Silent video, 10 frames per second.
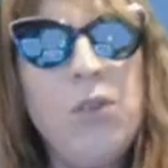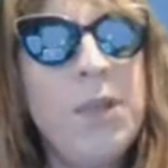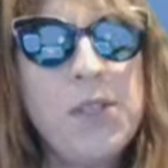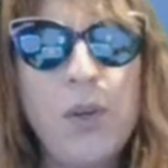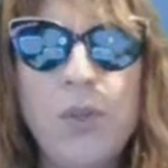
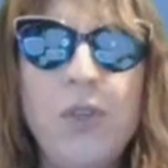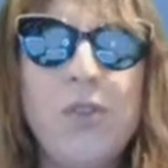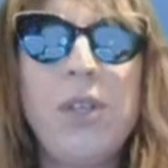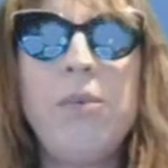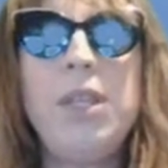Humans don't
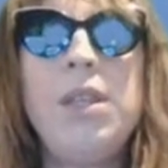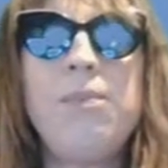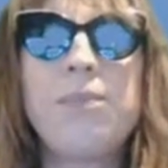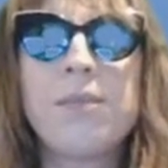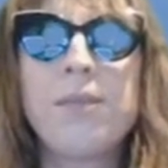usually read
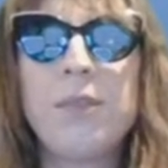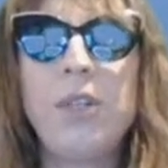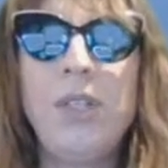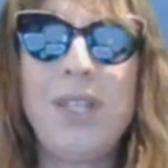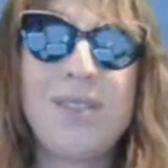them
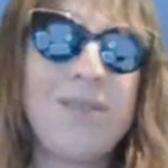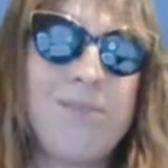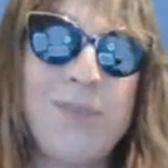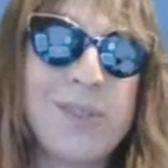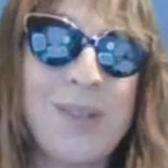
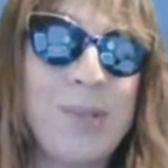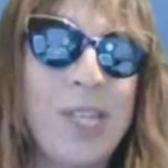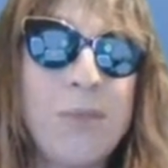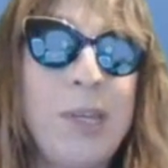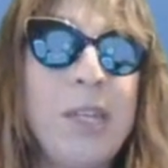unless you're
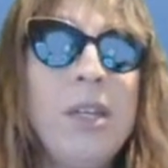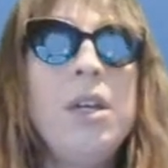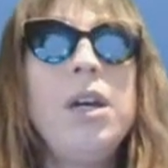someone like me.